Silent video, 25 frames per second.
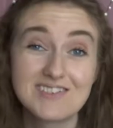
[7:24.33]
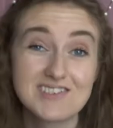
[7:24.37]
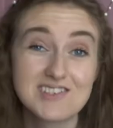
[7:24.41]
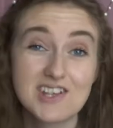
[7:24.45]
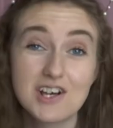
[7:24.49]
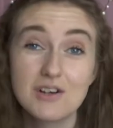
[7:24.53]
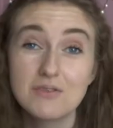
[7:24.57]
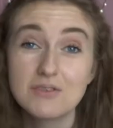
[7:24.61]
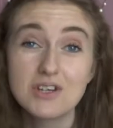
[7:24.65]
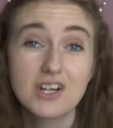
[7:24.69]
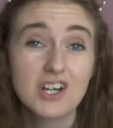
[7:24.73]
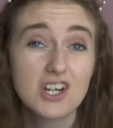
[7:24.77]

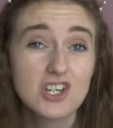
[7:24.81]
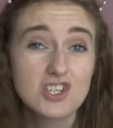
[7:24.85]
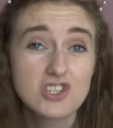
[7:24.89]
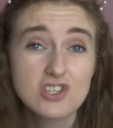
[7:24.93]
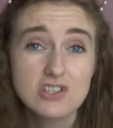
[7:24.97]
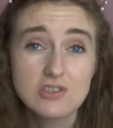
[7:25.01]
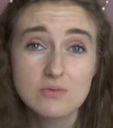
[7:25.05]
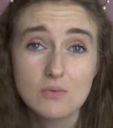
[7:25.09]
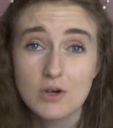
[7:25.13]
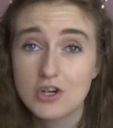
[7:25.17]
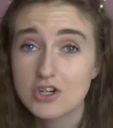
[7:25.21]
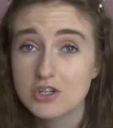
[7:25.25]
so you can
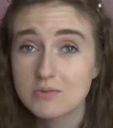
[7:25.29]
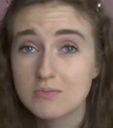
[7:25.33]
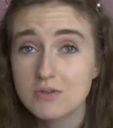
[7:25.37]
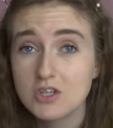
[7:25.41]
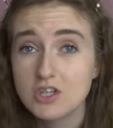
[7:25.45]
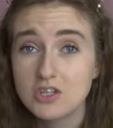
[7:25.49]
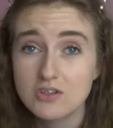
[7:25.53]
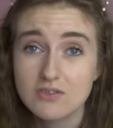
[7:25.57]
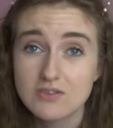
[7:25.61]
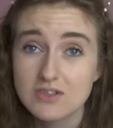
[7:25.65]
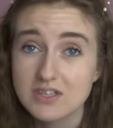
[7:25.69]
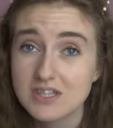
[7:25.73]
just watch
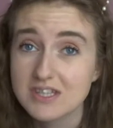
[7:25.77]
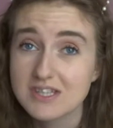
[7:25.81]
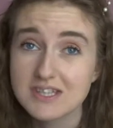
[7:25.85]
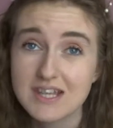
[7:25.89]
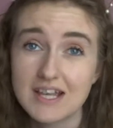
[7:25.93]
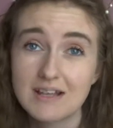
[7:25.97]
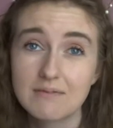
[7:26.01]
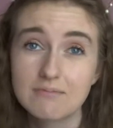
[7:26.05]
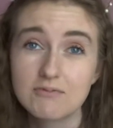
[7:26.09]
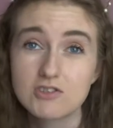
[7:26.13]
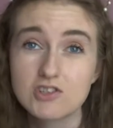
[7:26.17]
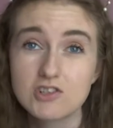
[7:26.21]
me use the
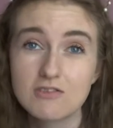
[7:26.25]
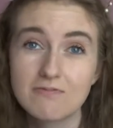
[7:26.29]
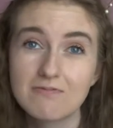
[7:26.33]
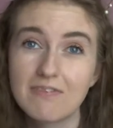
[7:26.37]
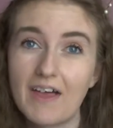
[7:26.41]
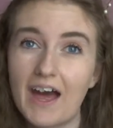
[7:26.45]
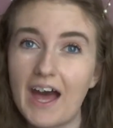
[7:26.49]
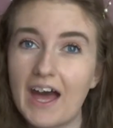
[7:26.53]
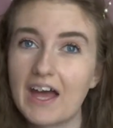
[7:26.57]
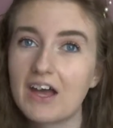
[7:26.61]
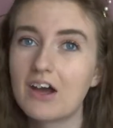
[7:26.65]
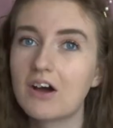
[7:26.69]
same stuff
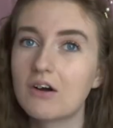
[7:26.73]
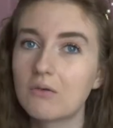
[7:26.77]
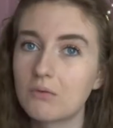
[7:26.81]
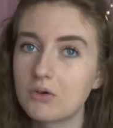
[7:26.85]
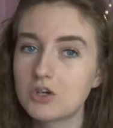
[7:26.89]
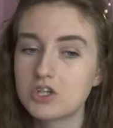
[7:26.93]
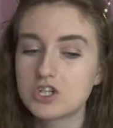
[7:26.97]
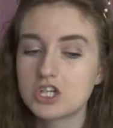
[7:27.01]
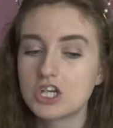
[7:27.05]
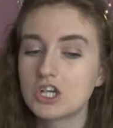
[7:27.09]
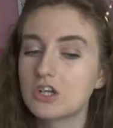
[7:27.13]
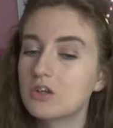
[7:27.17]
that I
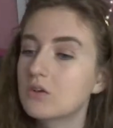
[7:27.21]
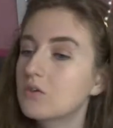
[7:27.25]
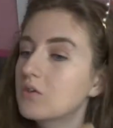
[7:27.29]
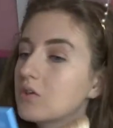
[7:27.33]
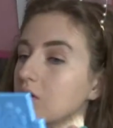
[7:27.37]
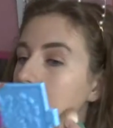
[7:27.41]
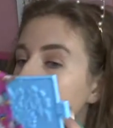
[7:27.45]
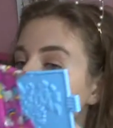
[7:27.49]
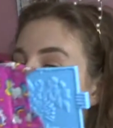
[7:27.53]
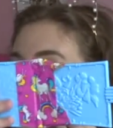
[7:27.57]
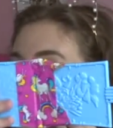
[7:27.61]
always use.